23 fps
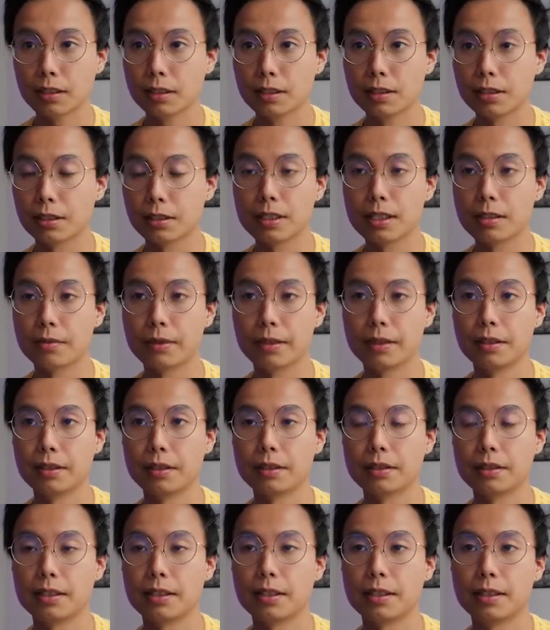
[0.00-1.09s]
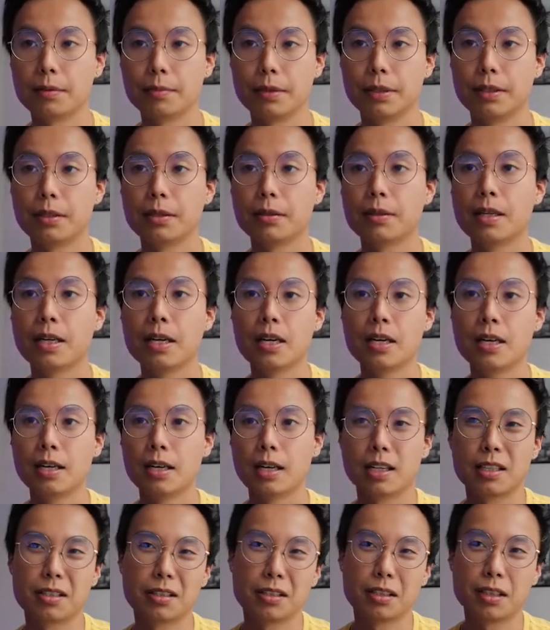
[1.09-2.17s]
just get rid of this Hypno. I
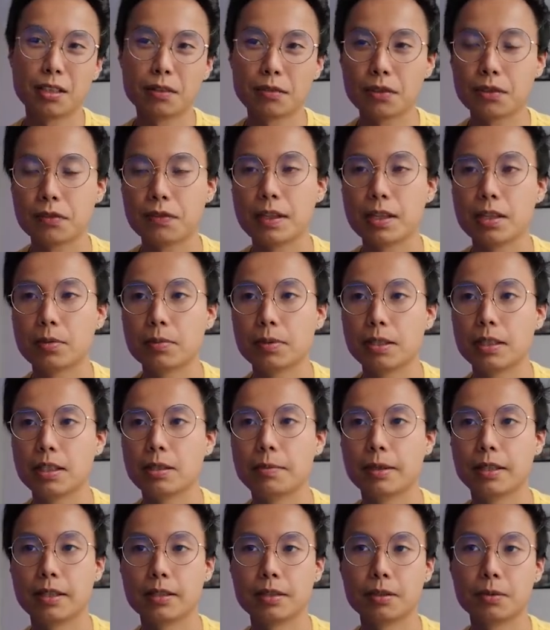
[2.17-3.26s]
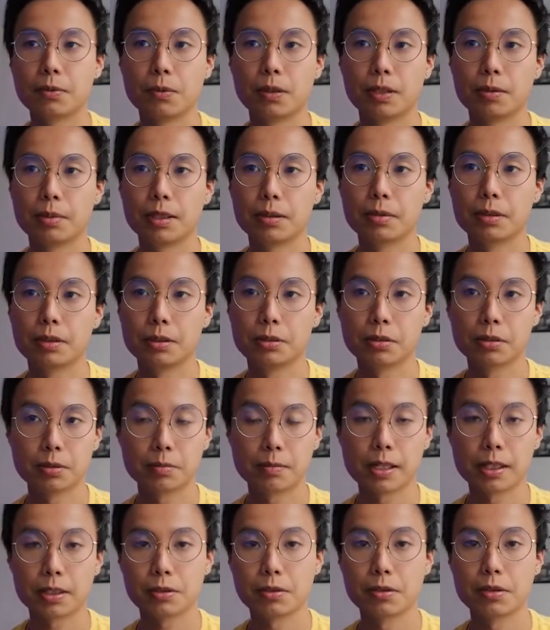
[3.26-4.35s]
could have gone for the foul play, but I did want to be able to do some
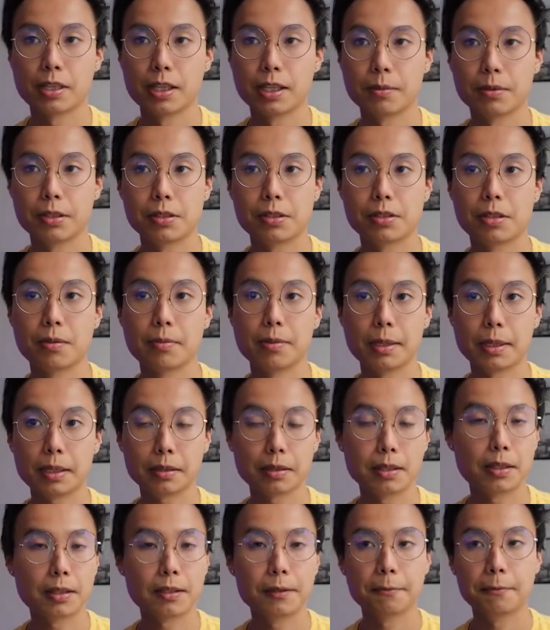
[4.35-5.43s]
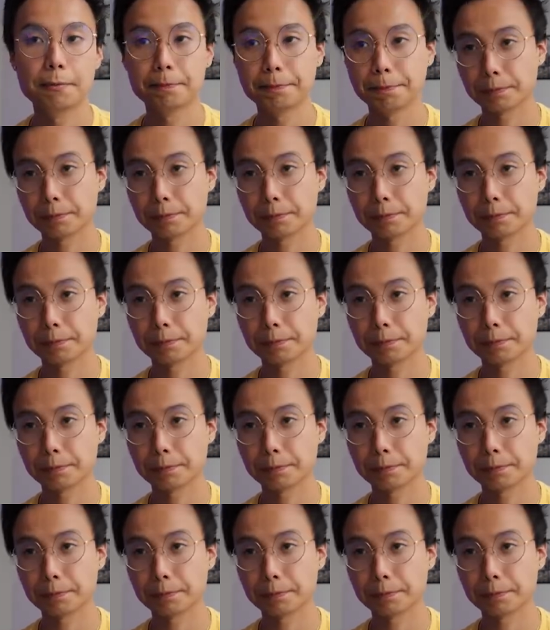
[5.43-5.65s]
extra damage to the back line.